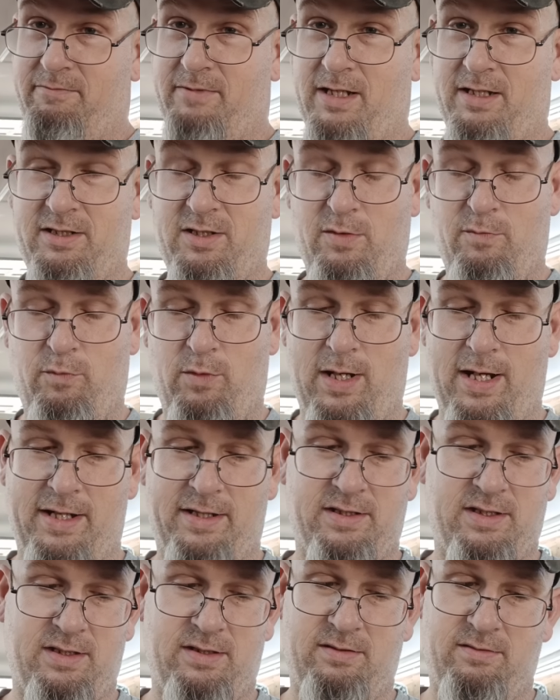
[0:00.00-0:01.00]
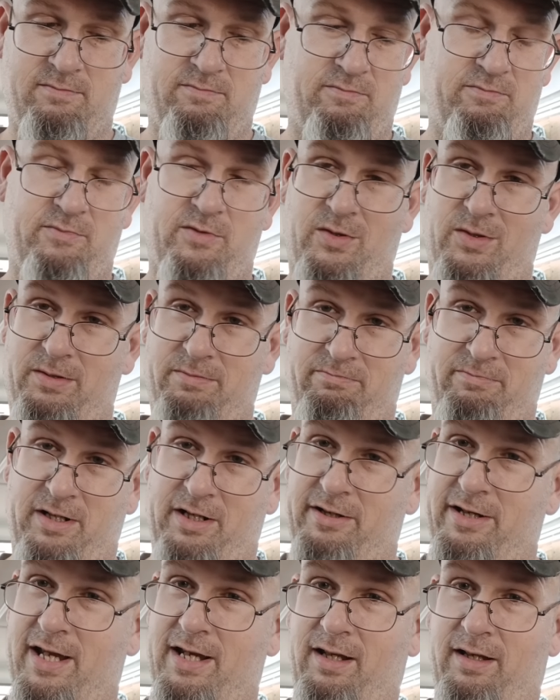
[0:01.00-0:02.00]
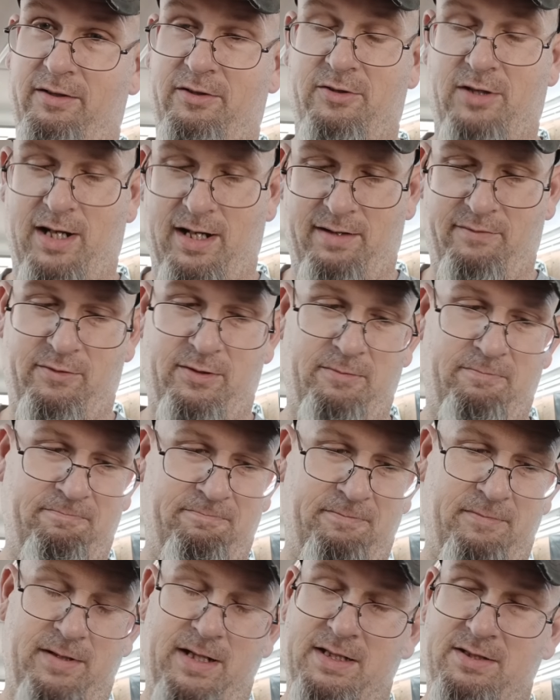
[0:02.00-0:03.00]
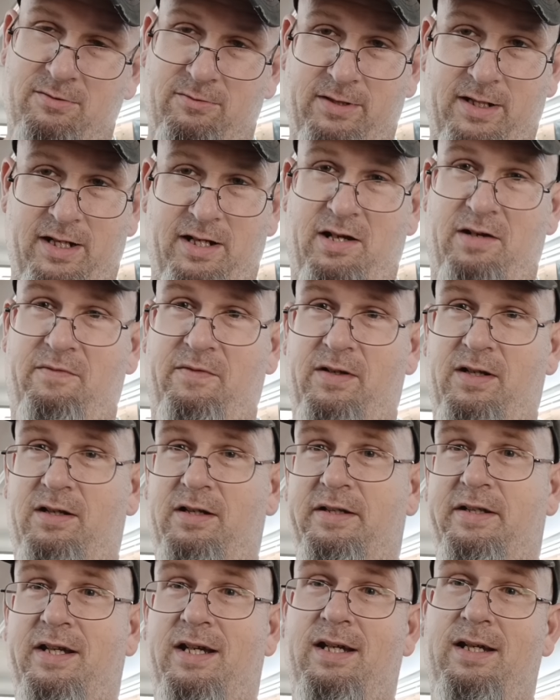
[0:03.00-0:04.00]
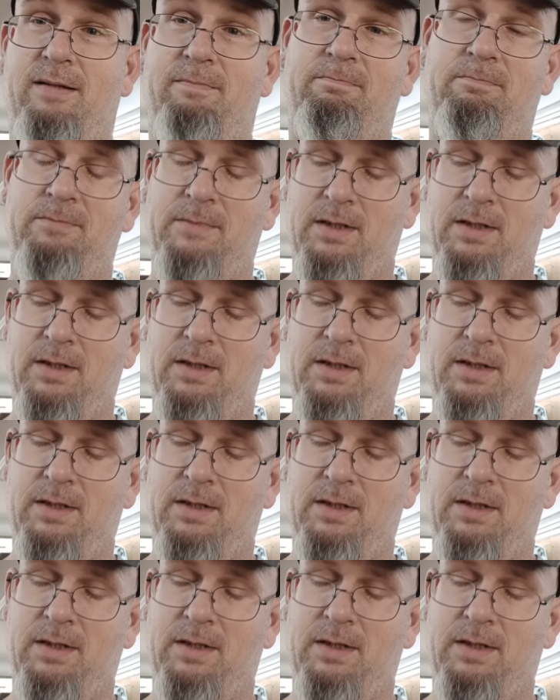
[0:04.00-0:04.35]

touch up waxing or your daily driver, it's going to cut off a lot of time,